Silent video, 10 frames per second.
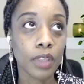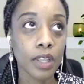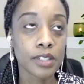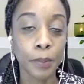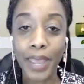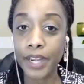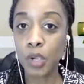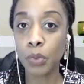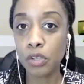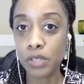Depending on
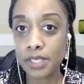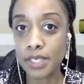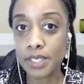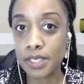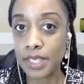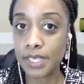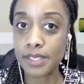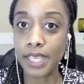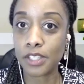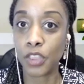when you're listening to this,
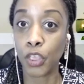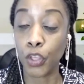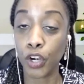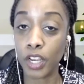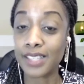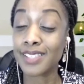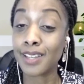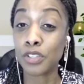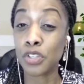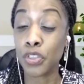it
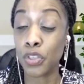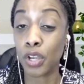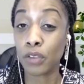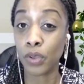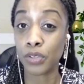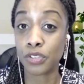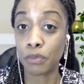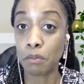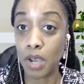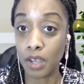starts on the 31st of
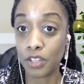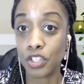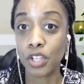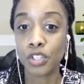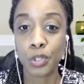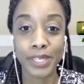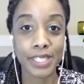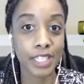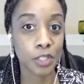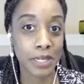March,
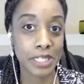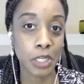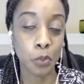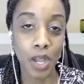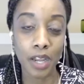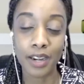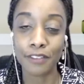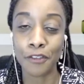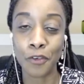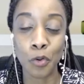2021. If
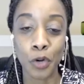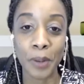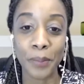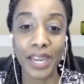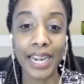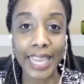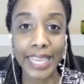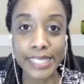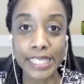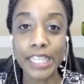you've caught it a bit
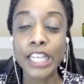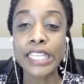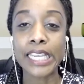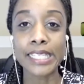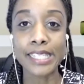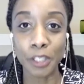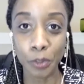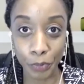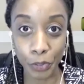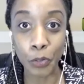later, you can still
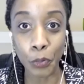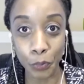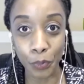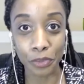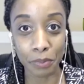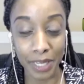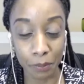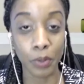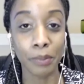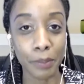book a call with me, but
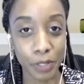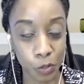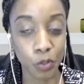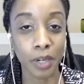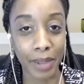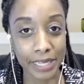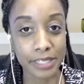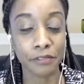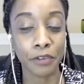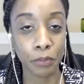we may be talking about a
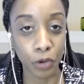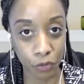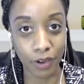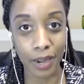different program.